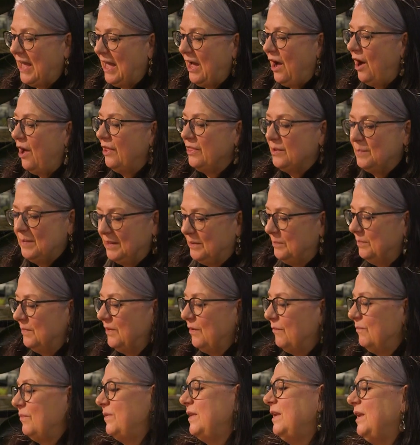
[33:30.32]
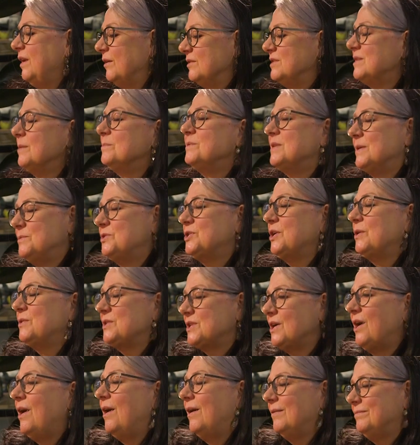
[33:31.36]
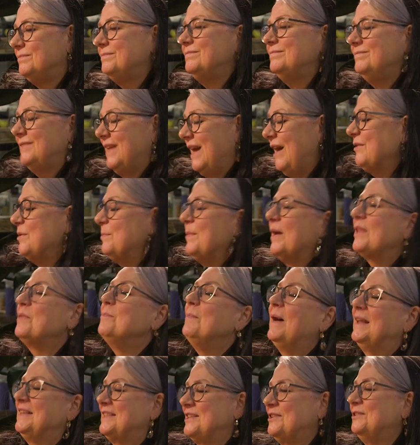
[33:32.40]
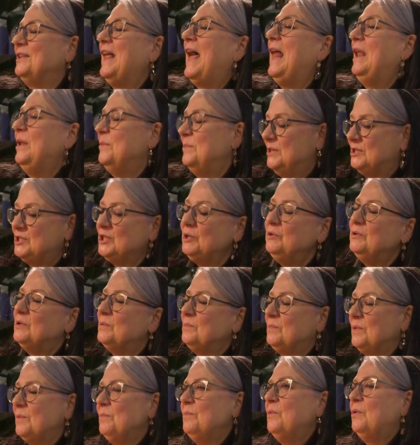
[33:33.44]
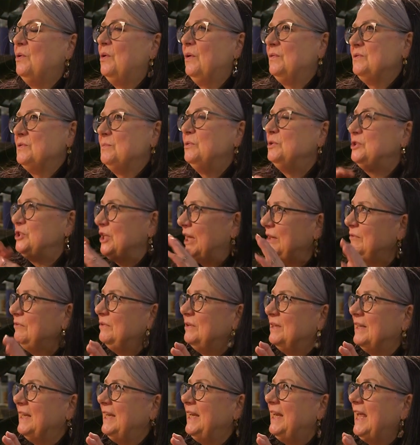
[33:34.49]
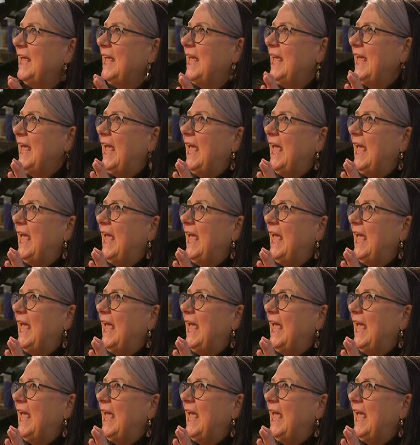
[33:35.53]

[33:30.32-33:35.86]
are sometimes jokes have a mathematical element to them, but more generally,